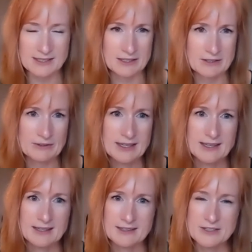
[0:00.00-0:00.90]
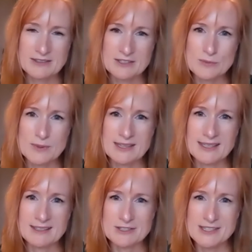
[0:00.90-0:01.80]
You know, there, there's
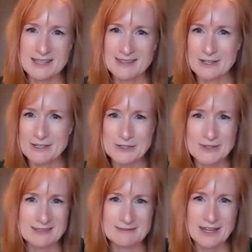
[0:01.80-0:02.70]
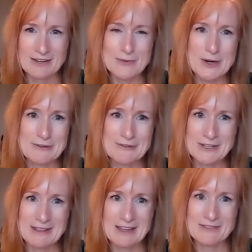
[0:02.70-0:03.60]
really just like the arts are in every part of
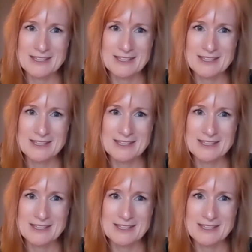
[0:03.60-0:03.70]
our life;